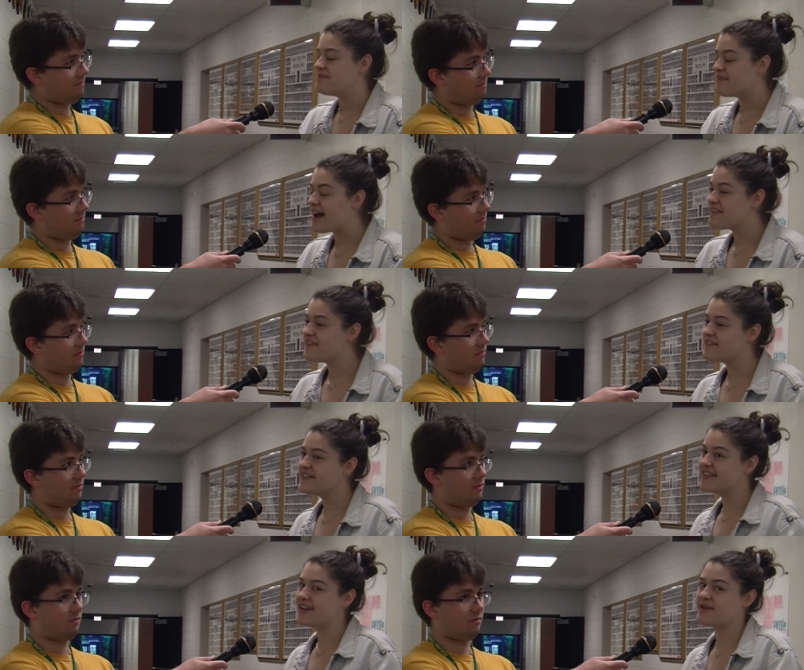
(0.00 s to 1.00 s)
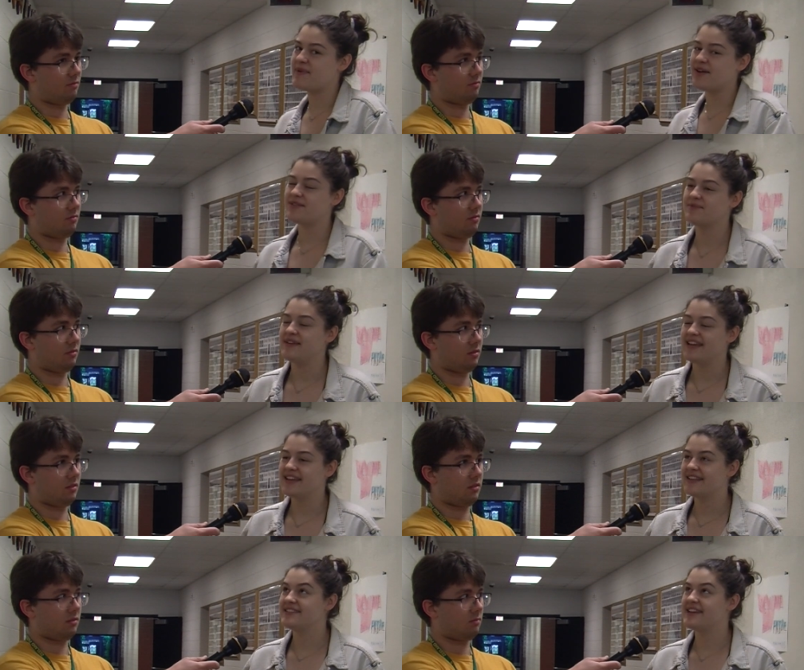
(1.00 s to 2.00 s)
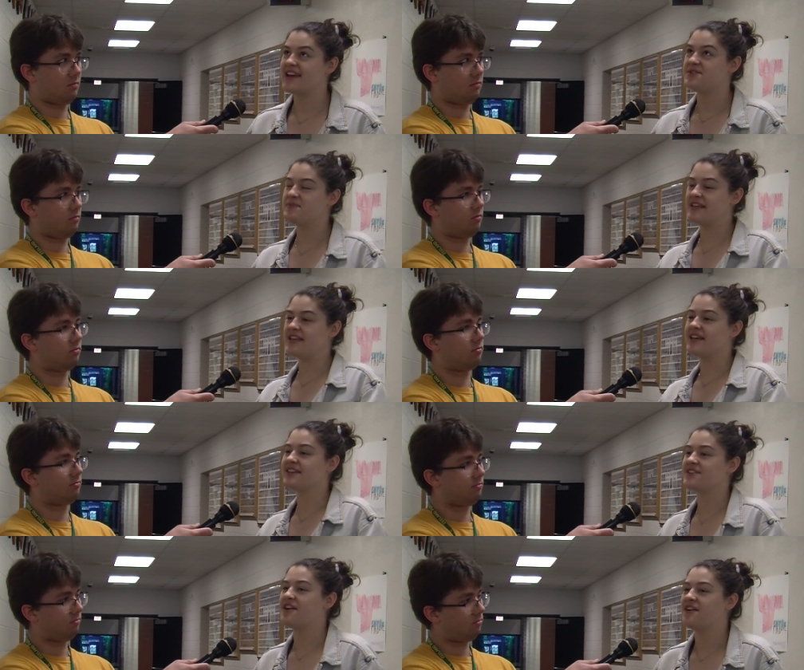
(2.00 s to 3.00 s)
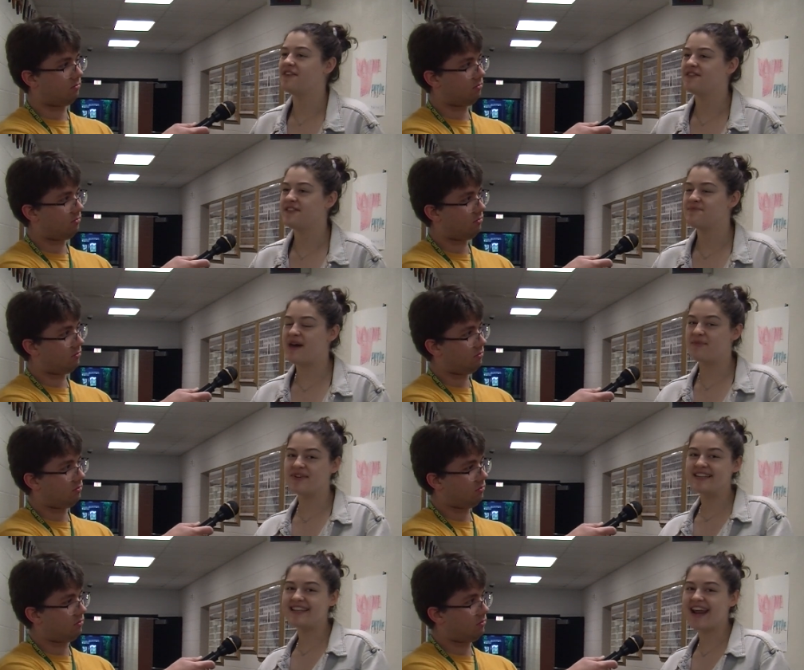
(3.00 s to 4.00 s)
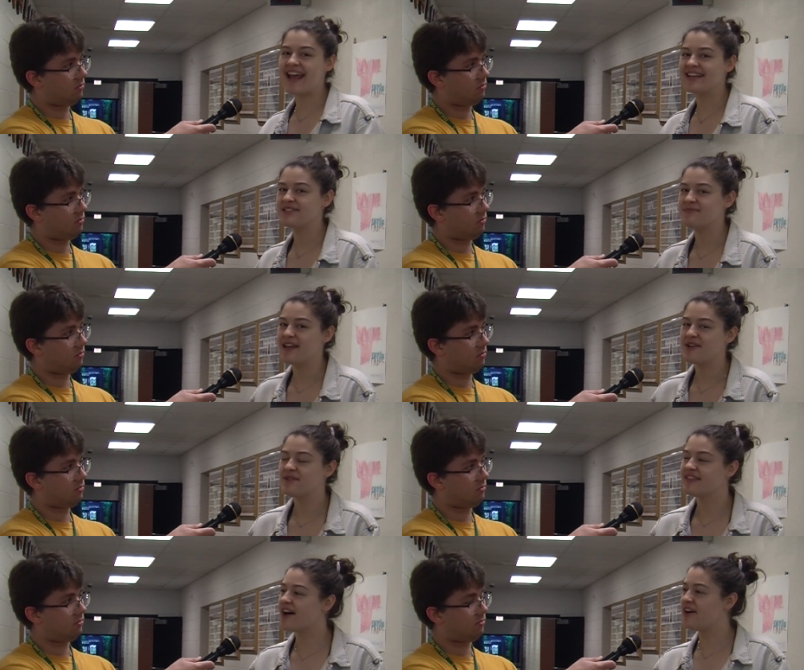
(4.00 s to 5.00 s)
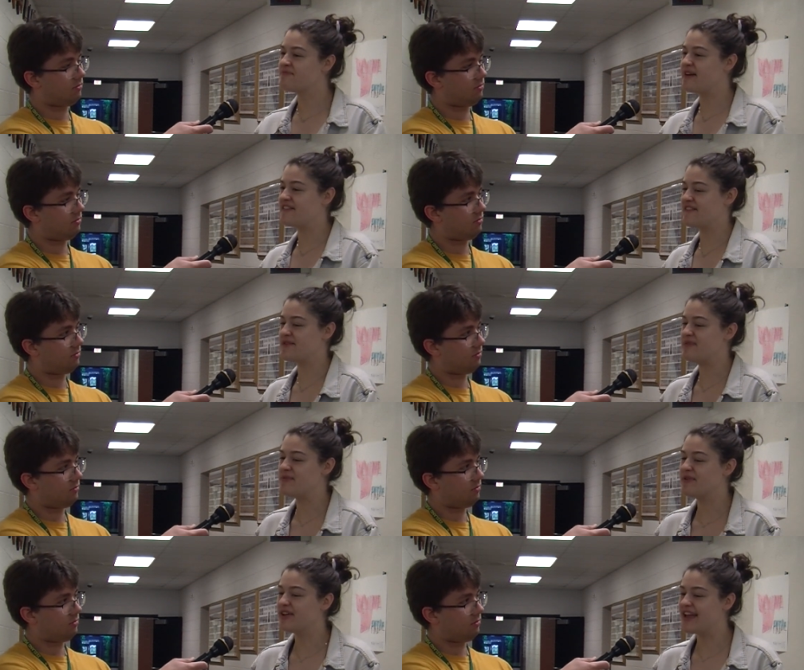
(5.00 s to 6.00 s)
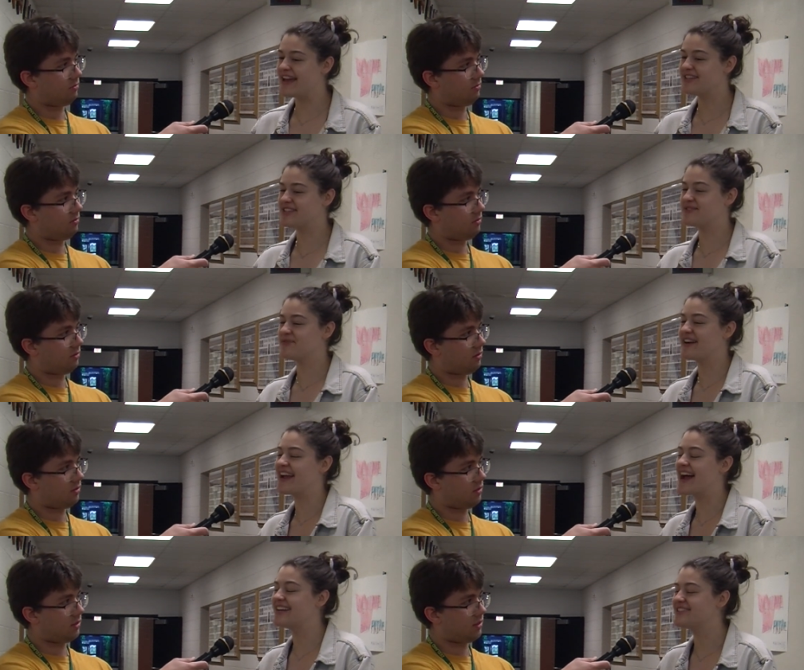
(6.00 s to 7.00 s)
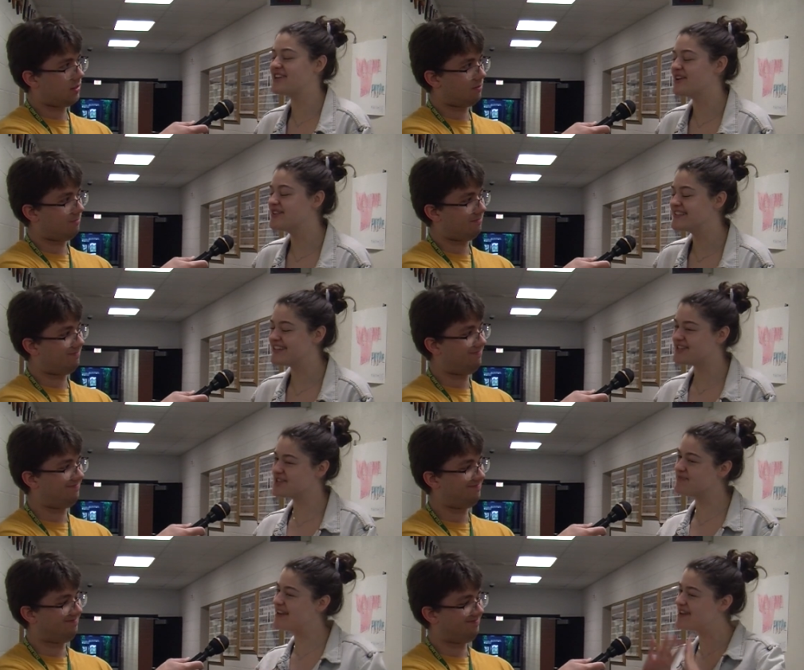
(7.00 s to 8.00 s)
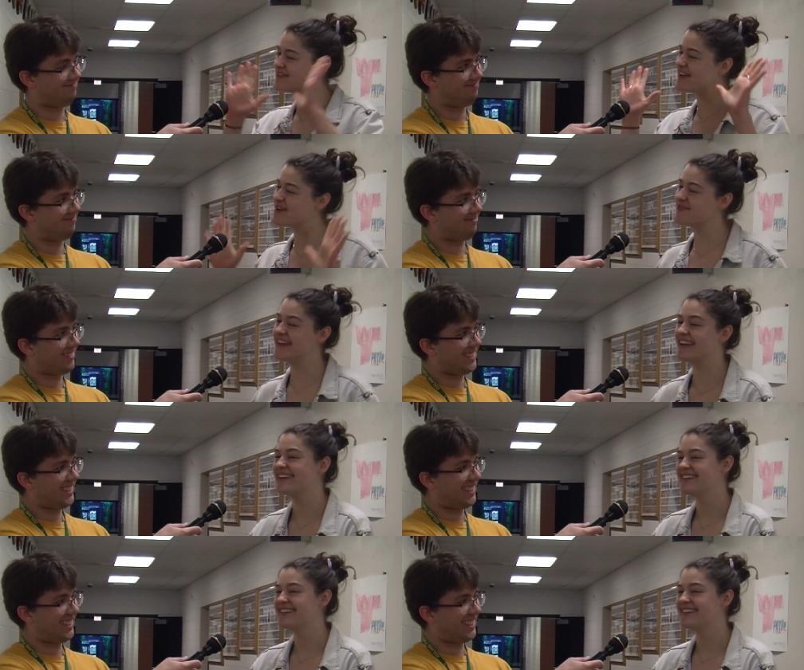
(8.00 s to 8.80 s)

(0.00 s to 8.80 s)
Speaker 1: My favorite thing about being in ZHP is all of the memories that I get to make with all of my favorite people and just working on shows and just being a family.